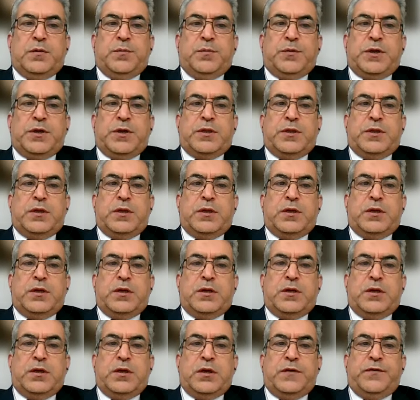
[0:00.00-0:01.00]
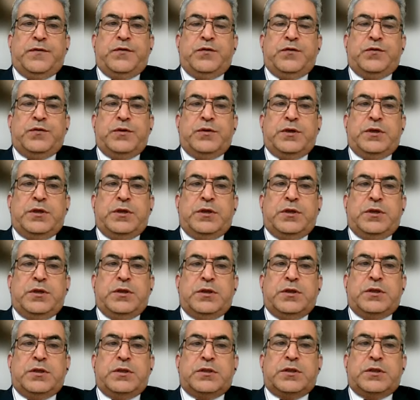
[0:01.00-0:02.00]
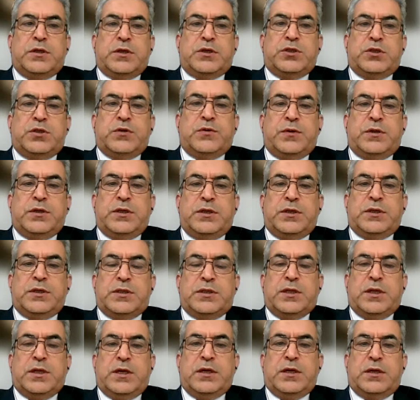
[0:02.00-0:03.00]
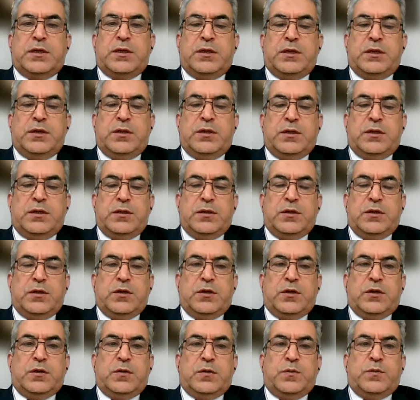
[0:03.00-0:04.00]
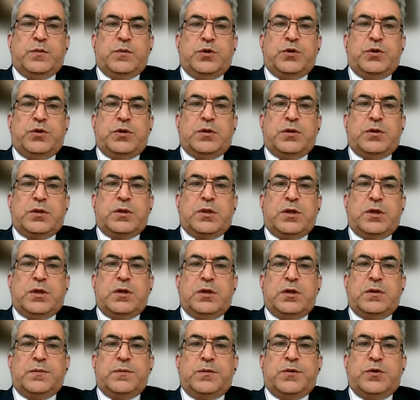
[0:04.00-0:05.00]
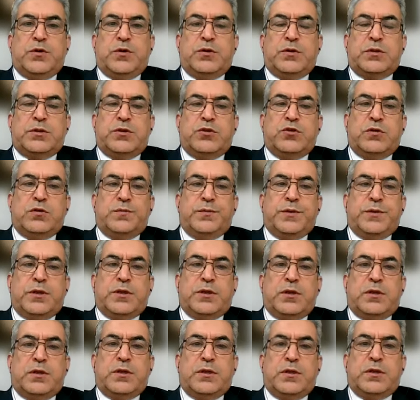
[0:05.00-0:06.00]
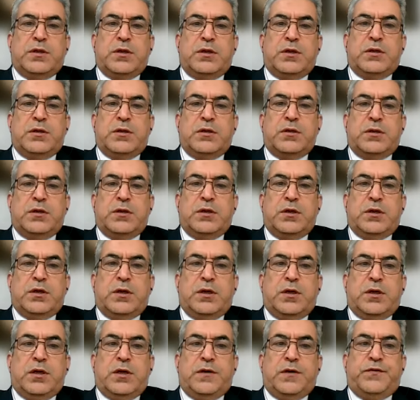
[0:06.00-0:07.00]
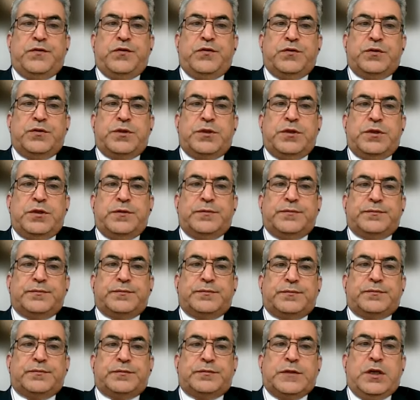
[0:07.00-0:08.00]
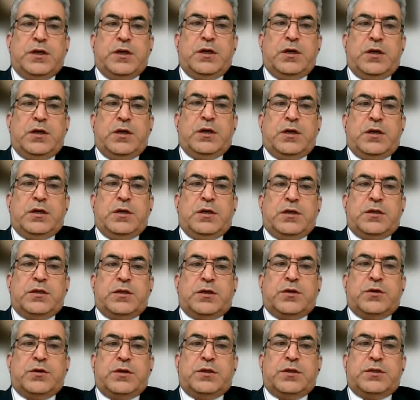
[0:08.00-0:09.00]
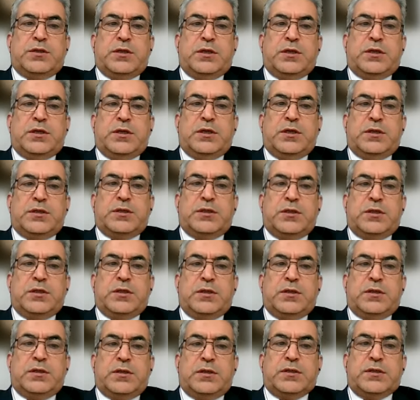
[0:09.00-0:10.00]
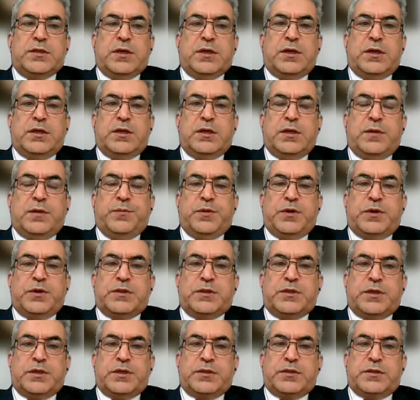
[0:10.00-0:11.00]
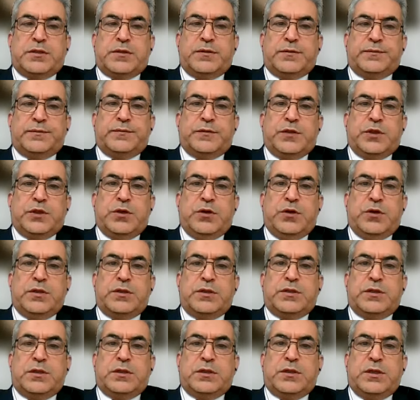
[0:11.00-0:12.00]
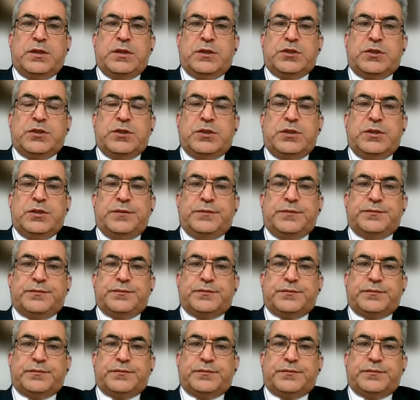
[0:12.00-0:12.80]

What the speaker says: But the FUE is actually slightly more time consuming than the FUT. Consultation, slide number 6. Consultation.